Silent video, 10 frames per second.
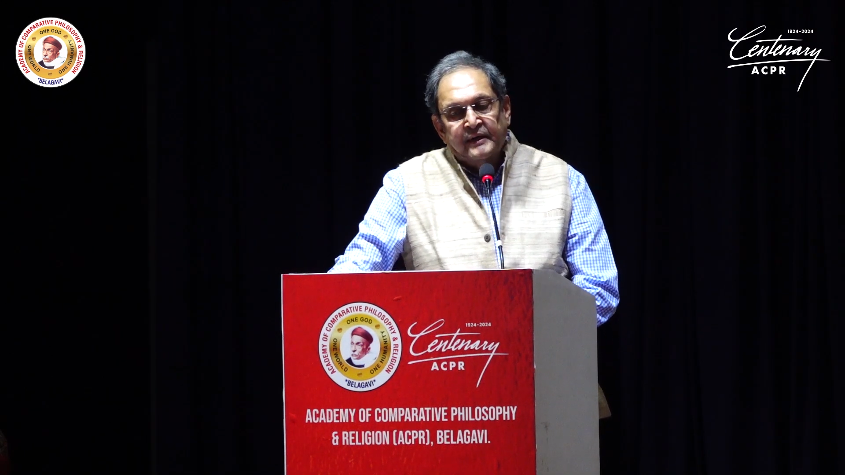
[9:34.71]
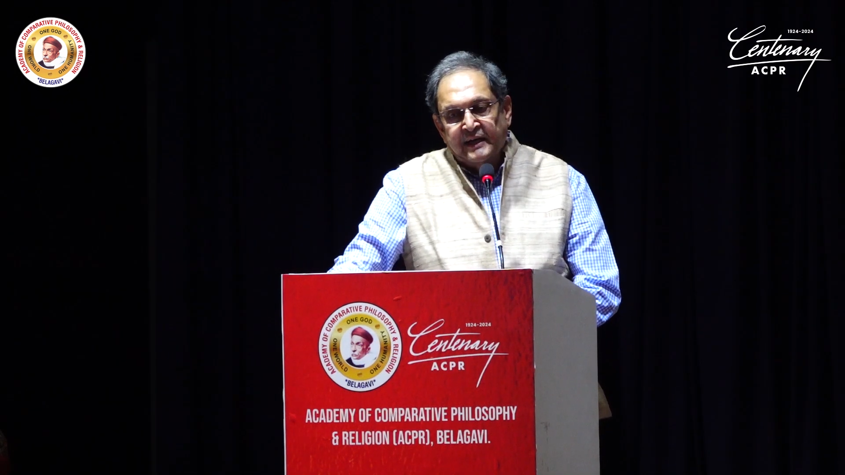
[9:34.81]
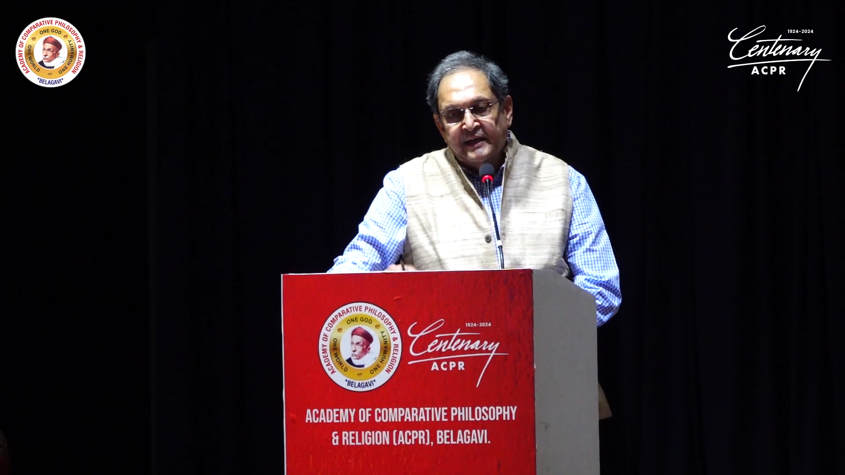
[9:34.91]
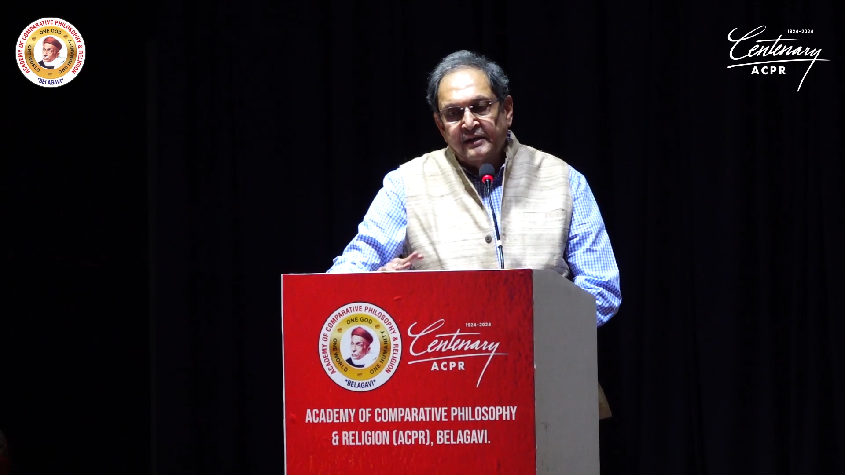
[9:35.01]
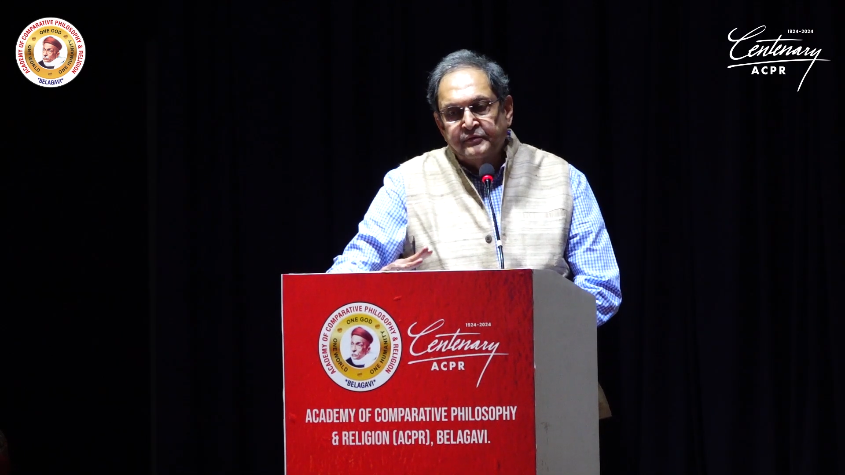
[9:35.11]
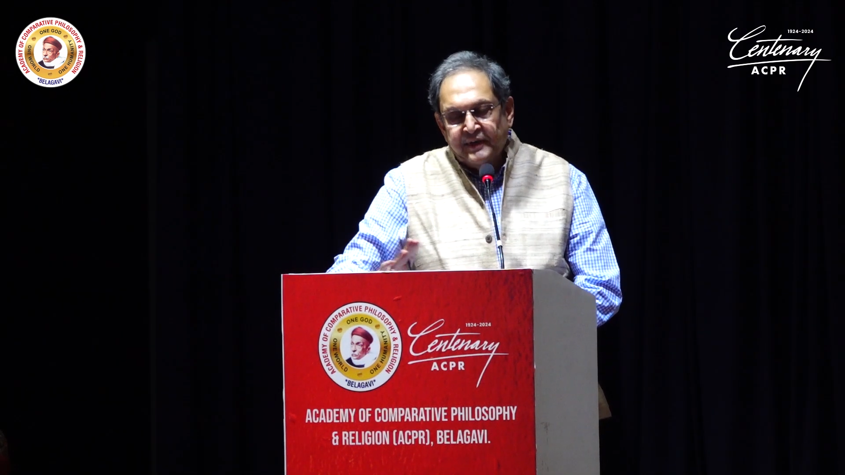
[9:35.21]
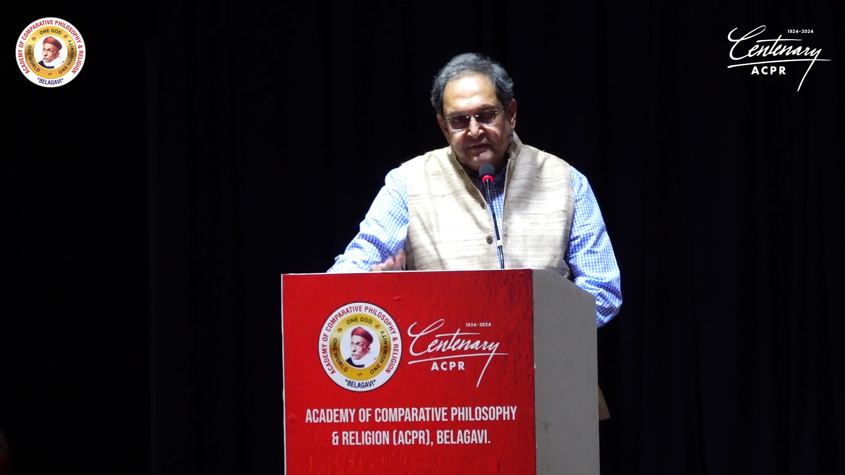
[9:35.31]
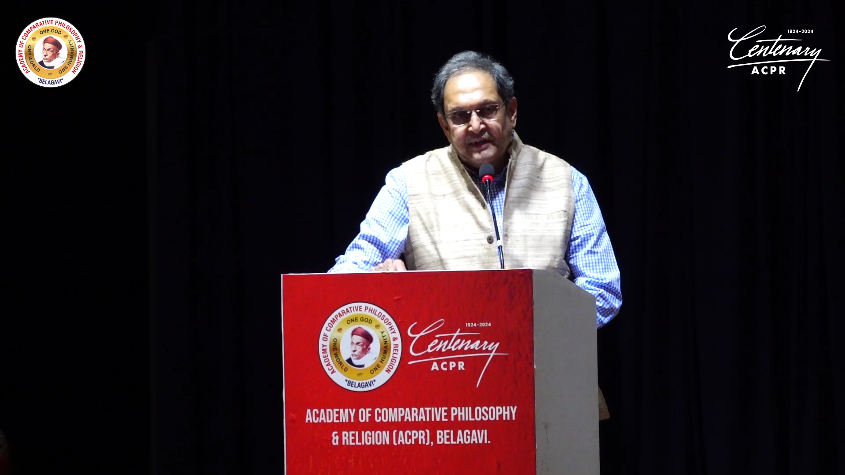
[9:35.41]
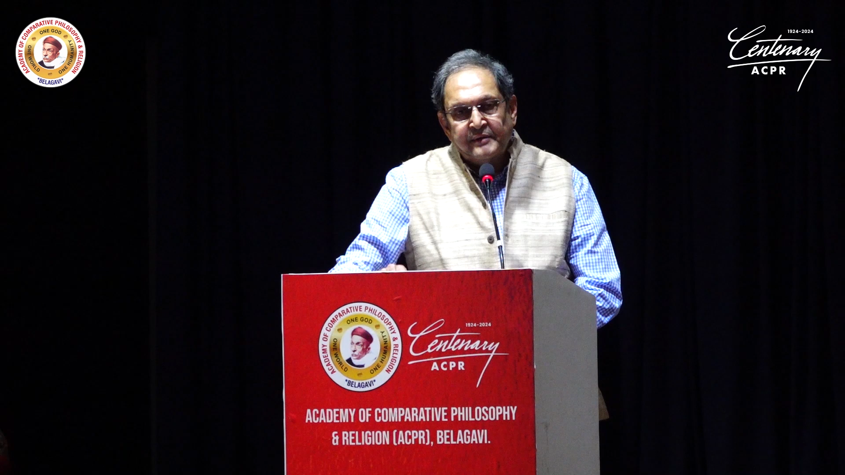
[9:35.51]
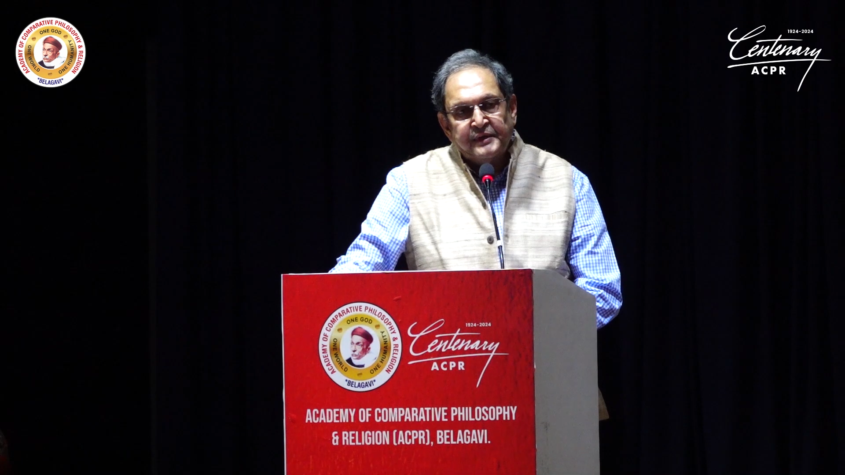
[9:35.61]
and I'll very,
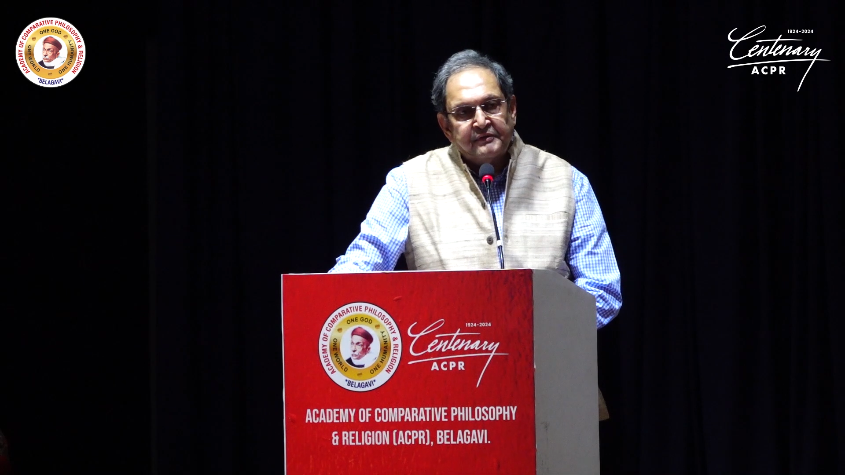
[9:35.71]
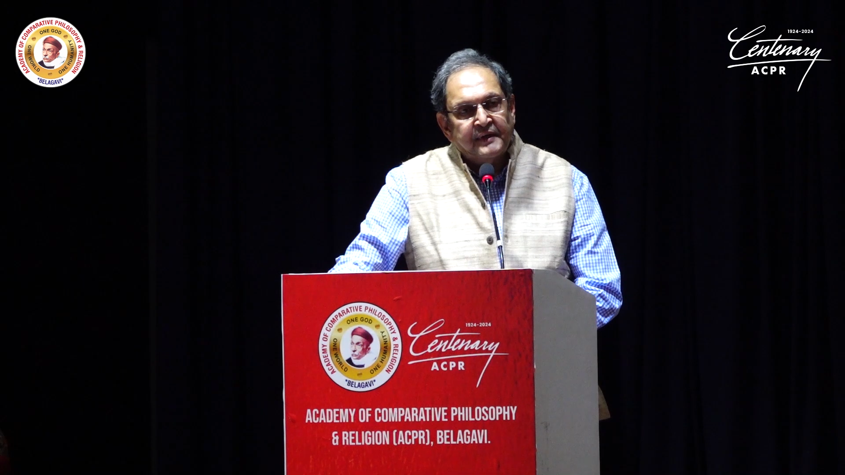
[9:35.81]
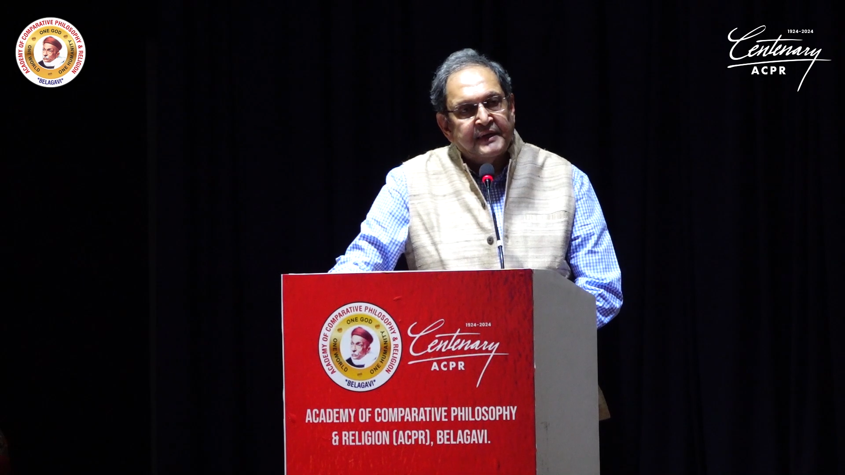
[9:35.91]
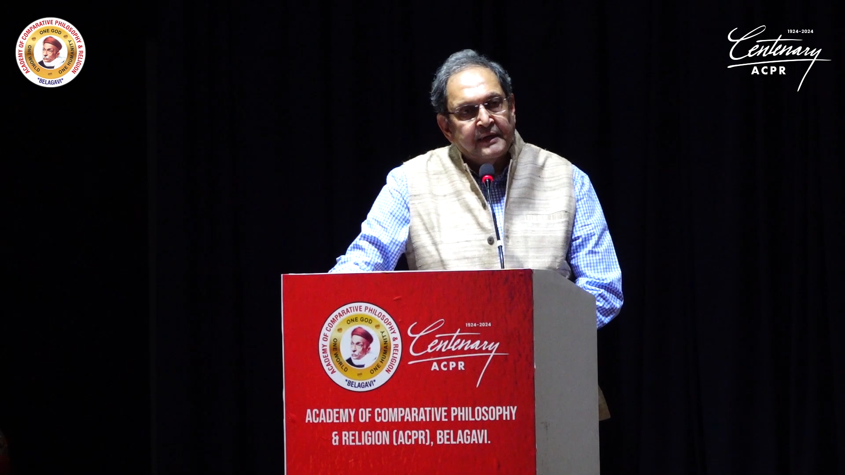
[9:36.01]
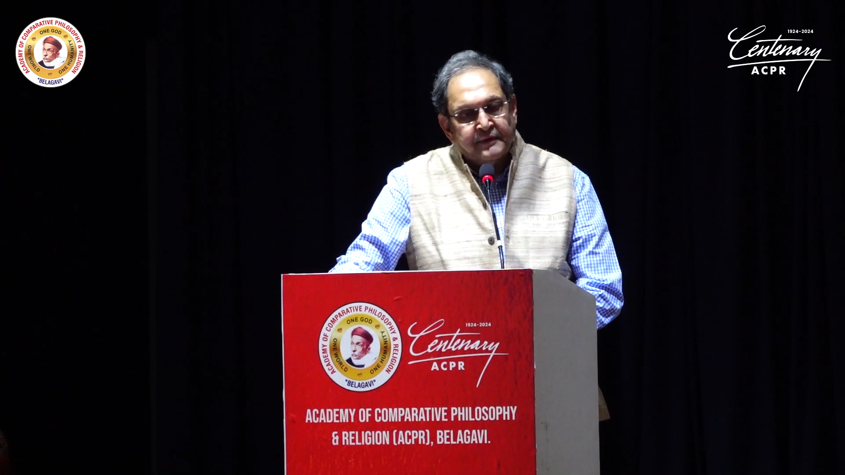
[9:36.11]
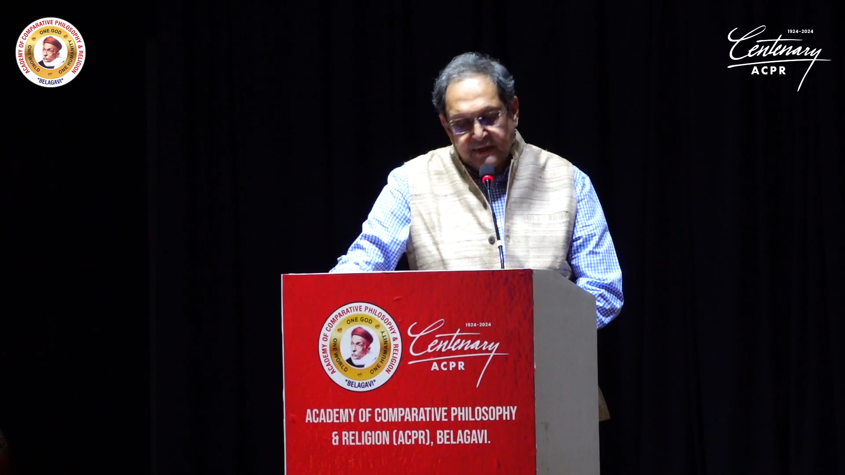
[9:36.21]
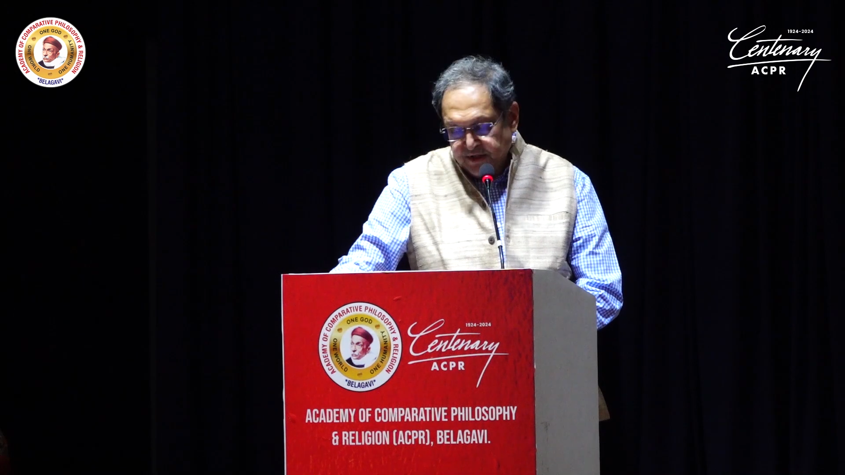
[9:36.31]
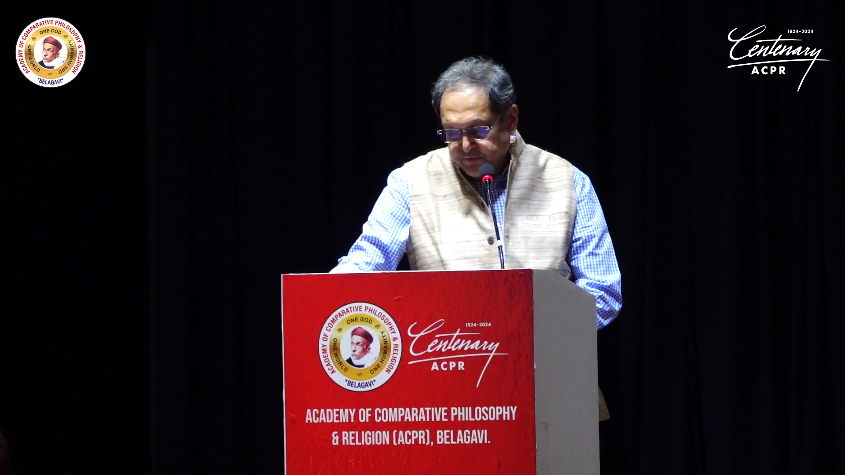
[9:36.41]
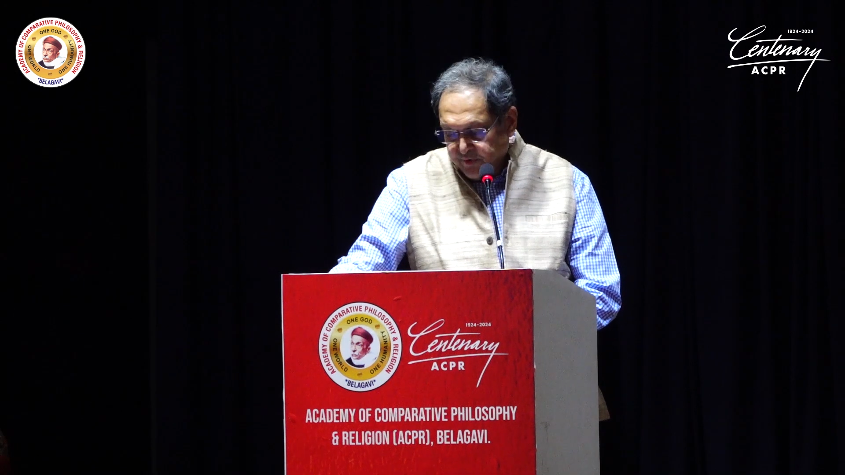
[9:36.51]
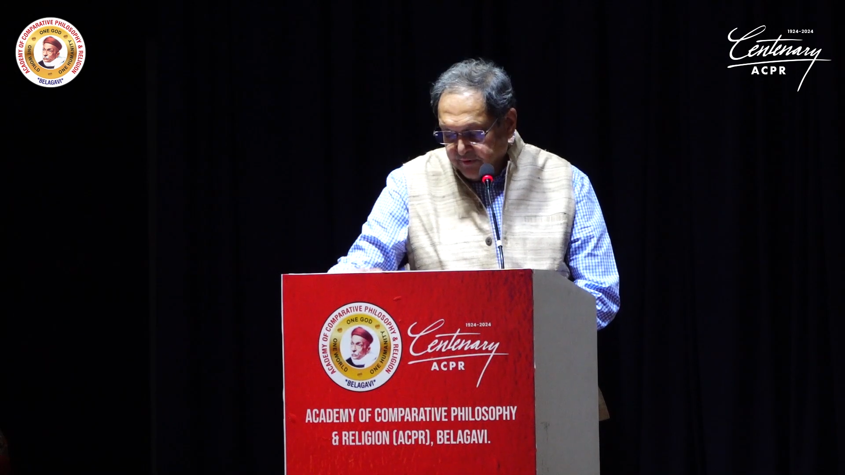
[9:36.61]
very briefly cover each one